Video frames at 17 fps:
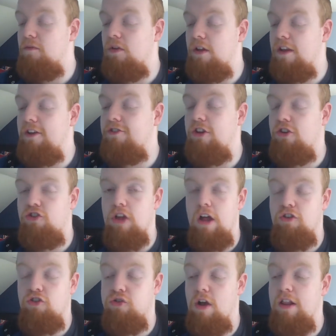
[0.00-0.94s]
released a,
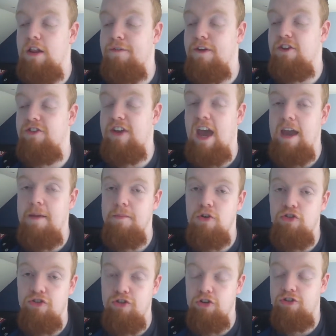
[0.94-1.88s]
a, trailer for this game
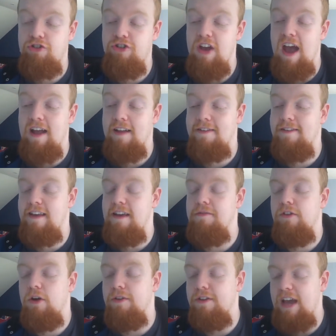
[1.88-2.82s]
just yet,
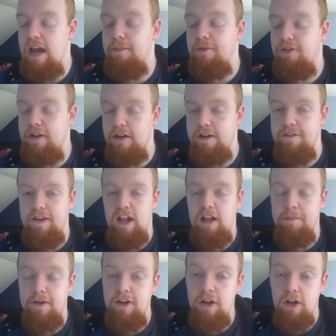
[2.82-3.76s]
even though the game is still
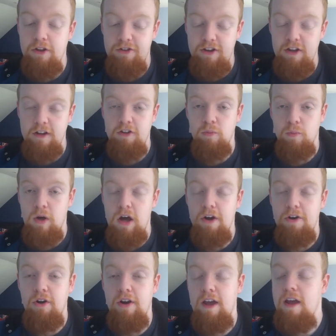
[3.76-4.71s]
development. You know, they still need to
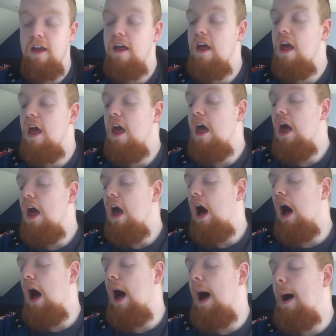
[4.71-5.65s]
work on it.
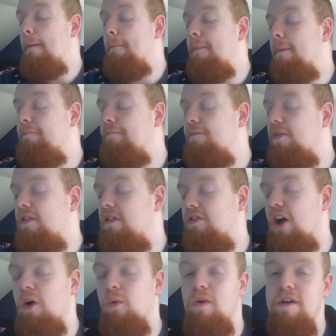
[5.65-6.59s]
Um,
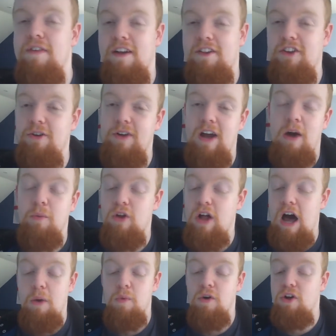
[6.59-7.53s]
don't worry, Vector Unit. I
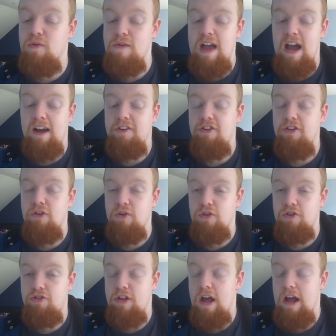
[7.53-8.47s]
will I will react to
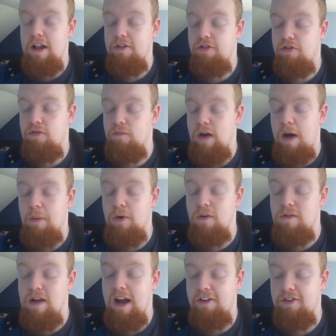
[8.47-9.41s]
your uh, I
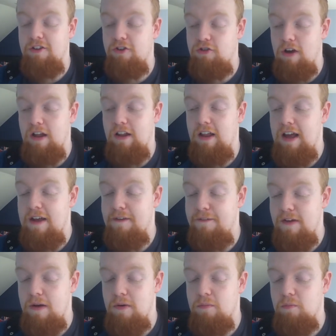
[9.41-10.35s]
will react to the trailer
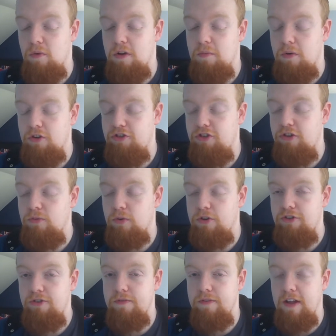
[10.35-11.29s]
if it, once you
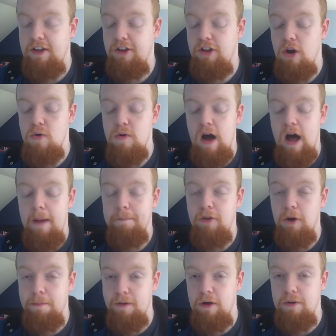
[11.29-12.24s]
once you've like you know uh,
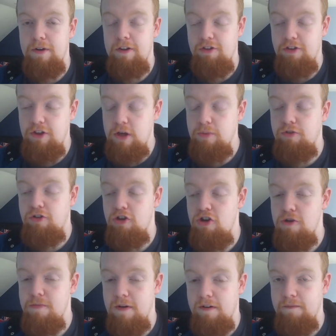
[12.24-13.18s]
uploaded it to
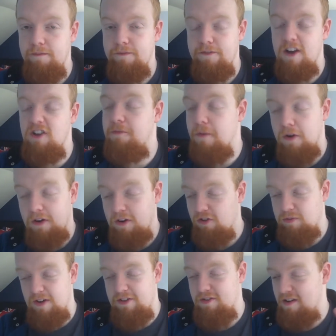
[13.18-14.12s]
YouTube and Facebook and
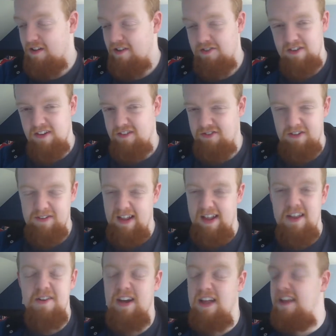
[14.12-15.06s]
Twitter and stuff like
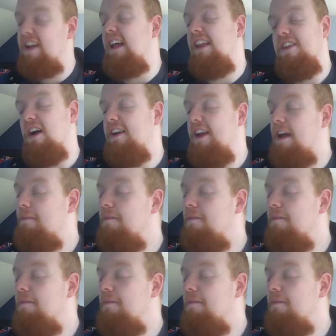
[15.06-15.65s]
that. You get you get the idea.